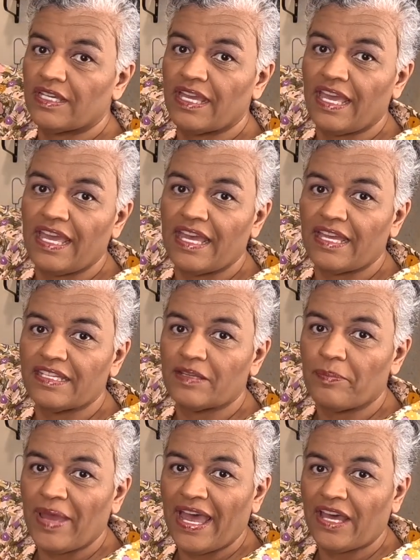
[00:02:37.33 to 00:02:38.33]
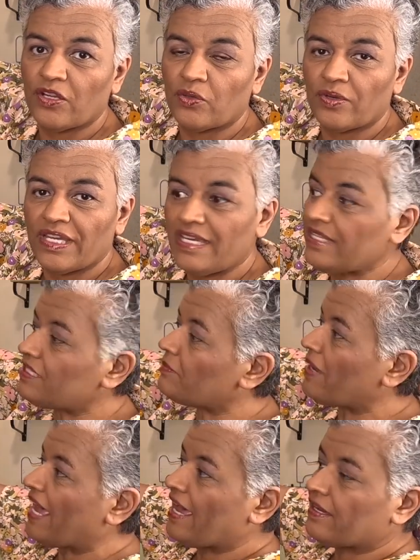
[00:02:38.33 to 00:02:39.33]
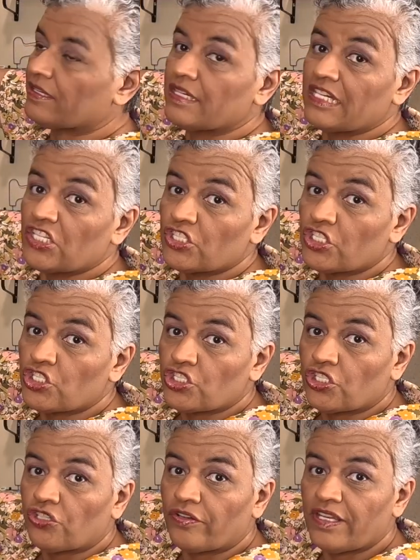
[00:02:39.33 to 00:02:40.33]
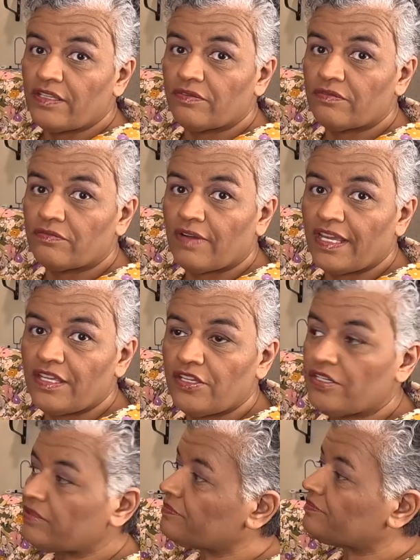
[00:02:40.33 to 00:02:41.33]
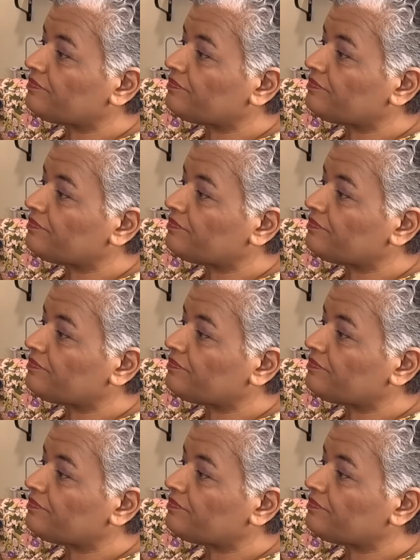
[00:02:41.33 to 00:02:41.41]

and the panel in the back, the shirring right here.